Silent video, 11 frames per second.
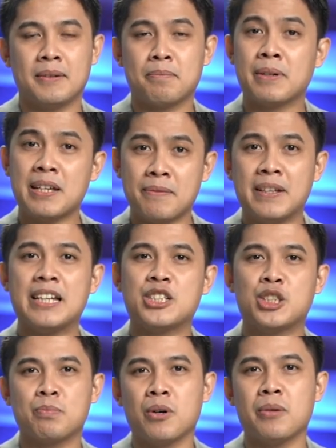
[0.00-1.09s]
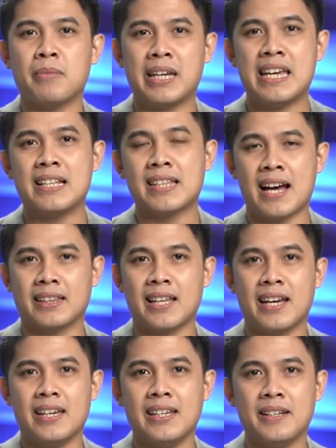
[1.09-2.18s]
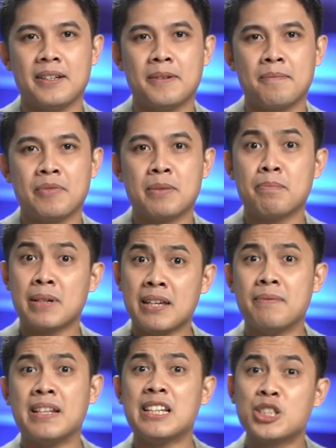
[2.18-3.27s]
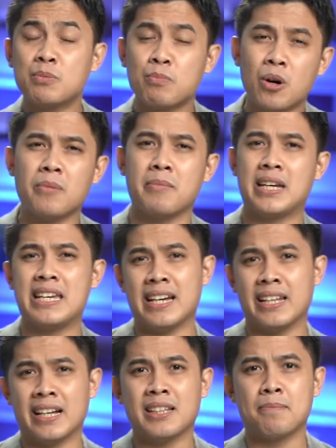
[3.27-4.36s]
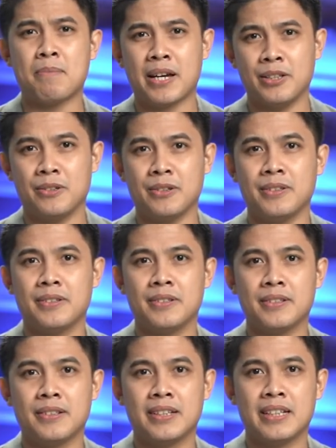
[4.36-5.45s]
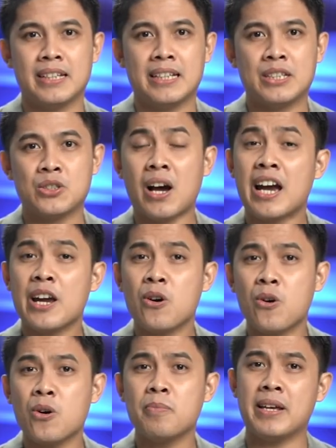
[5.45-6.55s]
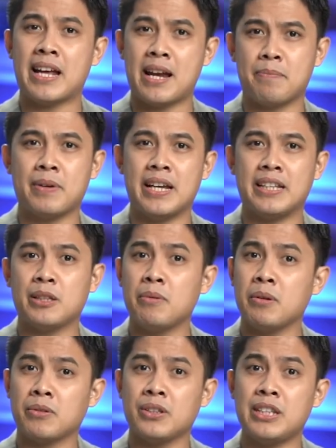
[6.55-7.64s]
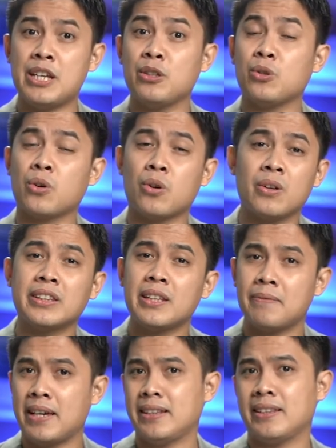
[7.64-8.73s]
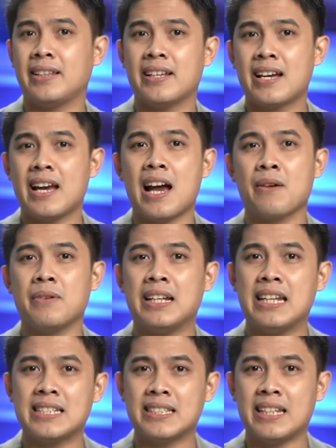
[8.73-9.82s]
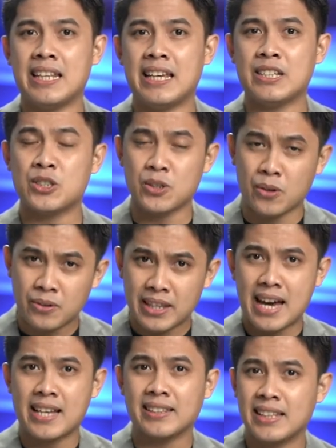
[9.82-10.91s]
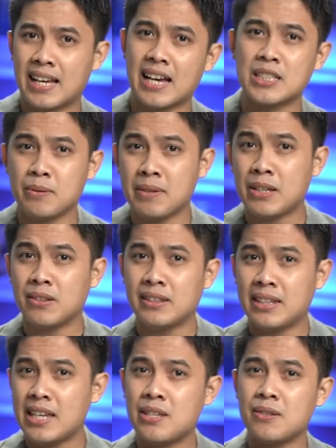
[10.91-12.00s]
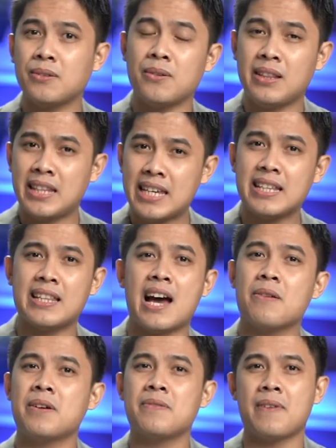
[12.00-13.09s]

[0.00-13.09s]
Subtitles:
Privilege po maging tatay. Privilege po maging anak ng Panginoon. So I hope and I pray that we will continue to cultivate our listening so that as we continue to lead our